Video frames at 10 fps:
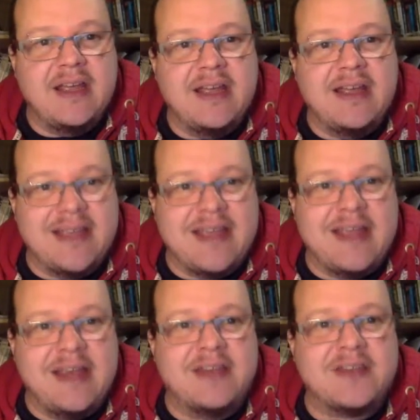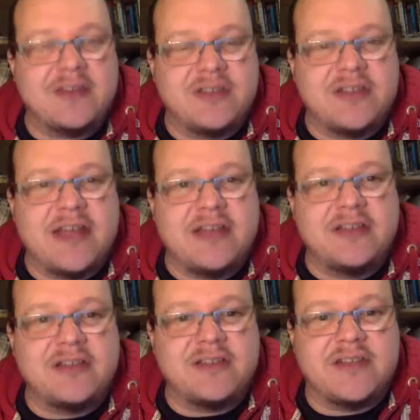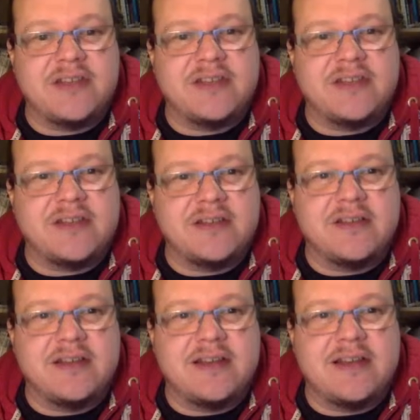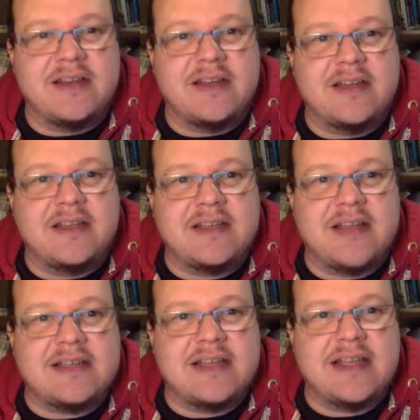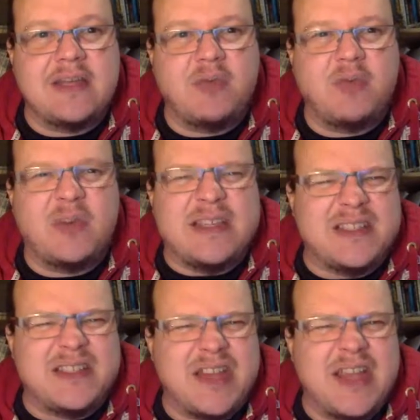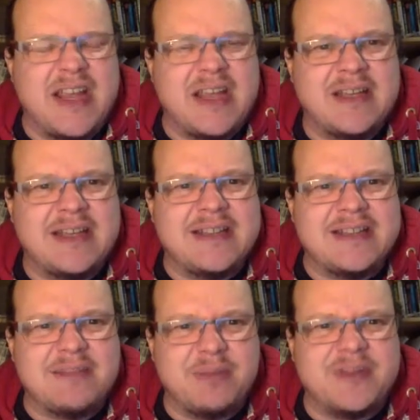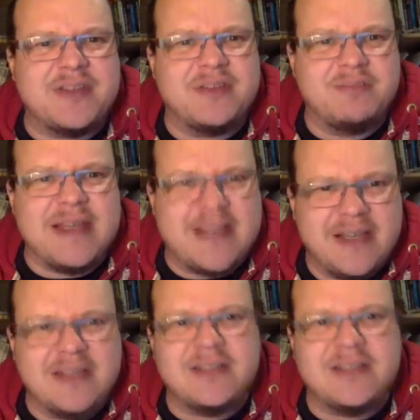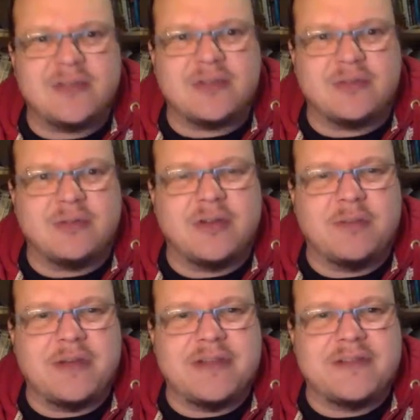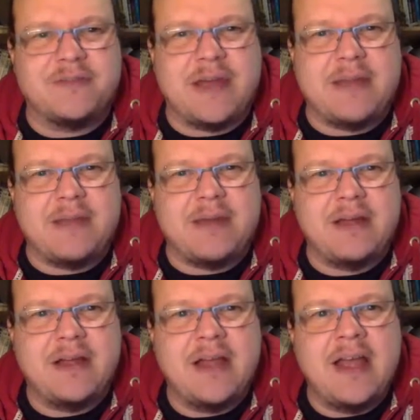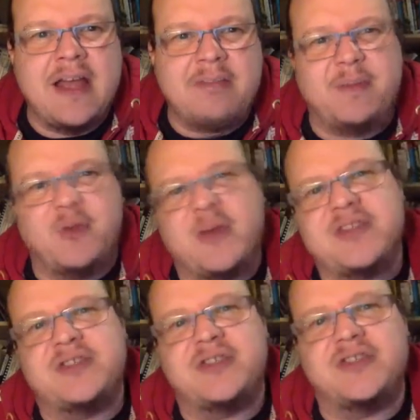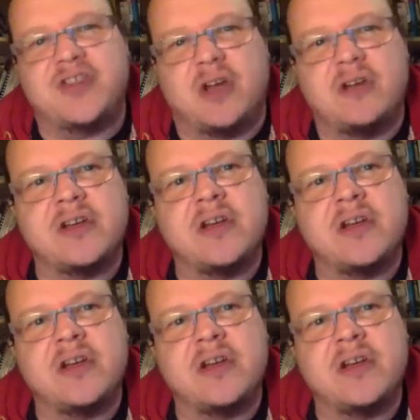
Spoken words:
again, as soon as you had digital signatures and digital identity, you start thinking, well, what's a check? It's a person making a little scrawl on a piece of paper. And people always used to joke,